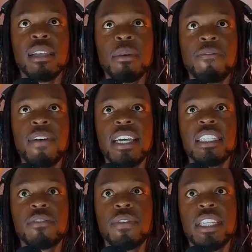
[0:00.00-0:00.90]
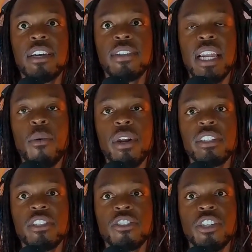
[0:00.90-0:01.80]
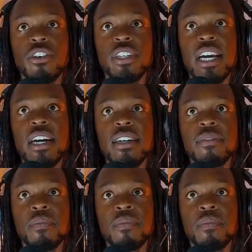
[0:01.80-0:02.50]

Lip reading: find this video that I wanted to show y'all.